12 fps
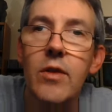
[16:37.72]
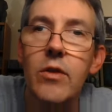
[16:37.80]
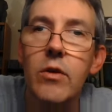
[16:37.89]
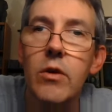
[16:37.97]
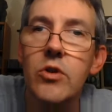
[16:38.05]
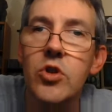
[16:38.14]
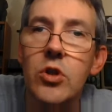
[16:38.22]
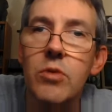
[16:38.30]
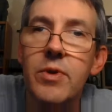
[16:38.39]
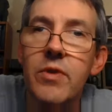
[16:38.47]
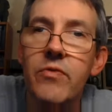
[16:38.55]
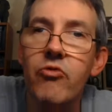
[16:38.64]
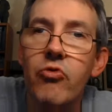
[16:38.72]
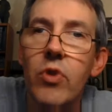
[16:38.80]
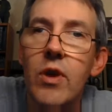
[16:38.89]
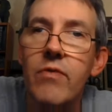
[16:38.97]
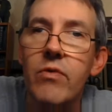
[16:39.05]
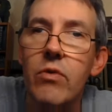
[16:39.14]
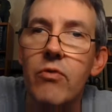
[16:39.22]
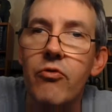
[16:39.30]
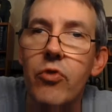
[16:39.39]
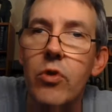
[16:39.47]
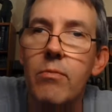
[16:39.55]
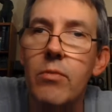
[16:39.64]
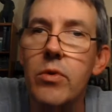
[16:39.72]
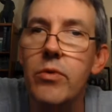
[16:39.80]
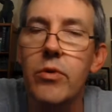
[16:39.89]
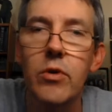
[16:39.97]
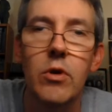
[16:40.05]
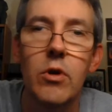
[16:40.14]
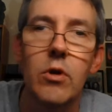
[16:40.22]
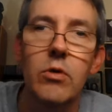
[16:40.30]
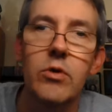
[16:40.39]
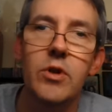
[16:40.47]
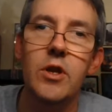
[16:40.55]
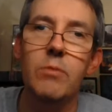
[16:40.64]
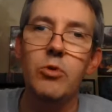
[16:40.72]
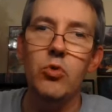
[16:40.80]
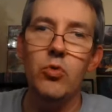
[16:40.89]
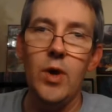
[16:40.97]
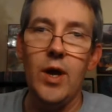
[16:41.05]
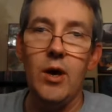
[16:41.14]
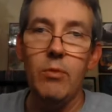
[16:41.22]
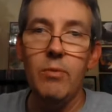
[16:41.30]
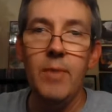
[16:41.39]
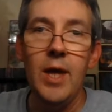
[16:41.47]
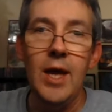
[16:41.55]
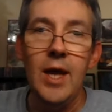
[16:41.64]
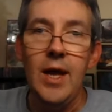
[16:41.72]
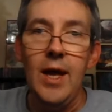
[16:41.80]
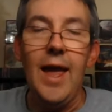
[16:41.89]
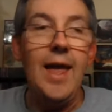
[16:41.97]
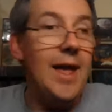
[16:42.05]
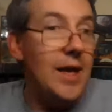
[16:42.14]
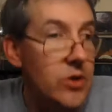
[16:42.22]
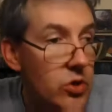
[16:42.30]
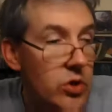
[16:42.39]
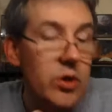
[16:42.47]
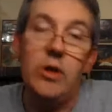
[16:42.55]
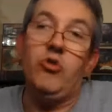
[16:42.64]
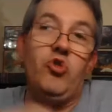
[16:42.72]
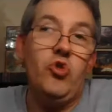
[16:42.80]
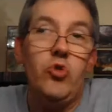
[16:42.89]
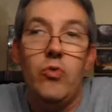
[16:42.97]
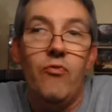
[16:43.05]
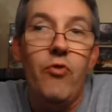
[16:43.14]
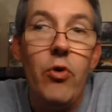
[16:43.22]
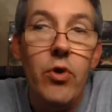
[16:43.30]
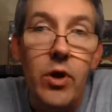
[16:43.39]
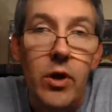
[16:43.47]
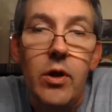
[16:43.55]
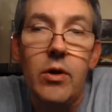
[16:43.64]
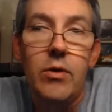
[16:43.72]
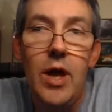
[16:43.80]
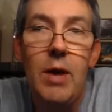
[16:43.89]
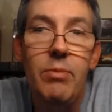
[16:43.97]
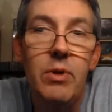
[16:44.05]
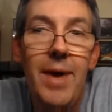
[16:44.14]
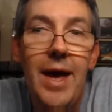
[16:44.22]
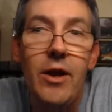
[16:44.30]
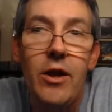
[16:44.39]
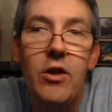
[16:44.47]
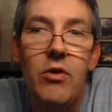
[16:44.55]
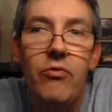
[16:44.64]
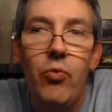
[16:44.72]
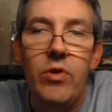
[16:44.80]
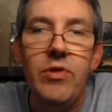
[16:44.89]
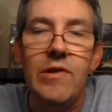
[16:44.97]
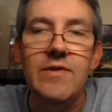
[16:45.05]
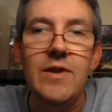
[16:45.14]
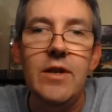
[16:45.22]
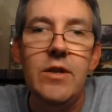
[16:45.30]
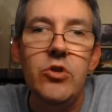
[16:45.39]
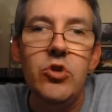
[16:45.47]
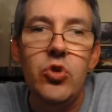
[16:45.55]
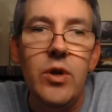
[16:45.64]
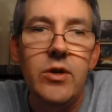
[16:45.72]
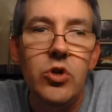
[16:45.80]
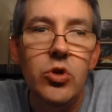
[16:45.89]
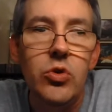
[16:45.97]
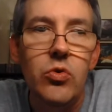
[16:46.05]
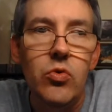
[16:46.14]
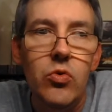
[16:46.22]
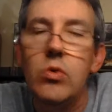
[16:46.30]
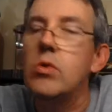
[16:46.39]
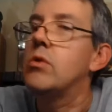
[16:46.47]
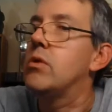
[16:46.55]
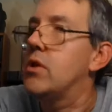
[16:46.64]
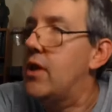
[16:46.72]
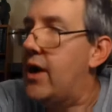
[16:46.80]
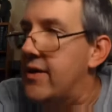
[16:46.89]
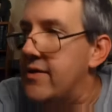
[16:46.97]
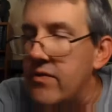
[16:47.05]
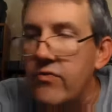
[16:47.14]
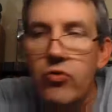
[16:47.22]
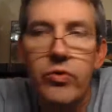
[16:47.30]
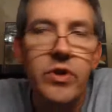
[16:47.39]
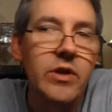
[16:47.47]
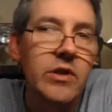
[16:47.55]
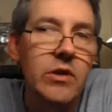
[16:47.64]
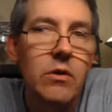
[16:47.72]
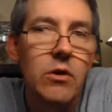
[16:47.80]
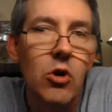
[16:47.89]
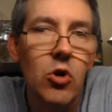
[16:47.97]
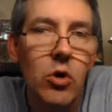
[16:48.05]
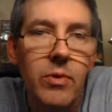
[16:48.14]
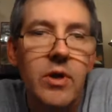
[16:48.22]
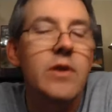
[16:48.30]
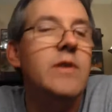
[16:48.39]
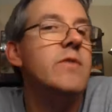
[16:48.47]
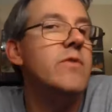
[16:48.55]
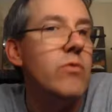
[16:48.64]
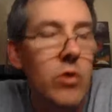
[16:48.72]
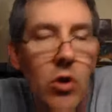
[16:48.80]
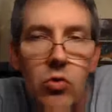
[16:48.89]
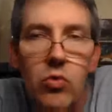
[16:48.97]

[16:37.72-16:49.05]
There's a little bit of Traveler from their debut album, and it's very emblematic of what the scene is trying to do. Lots of twin guitar harmonies,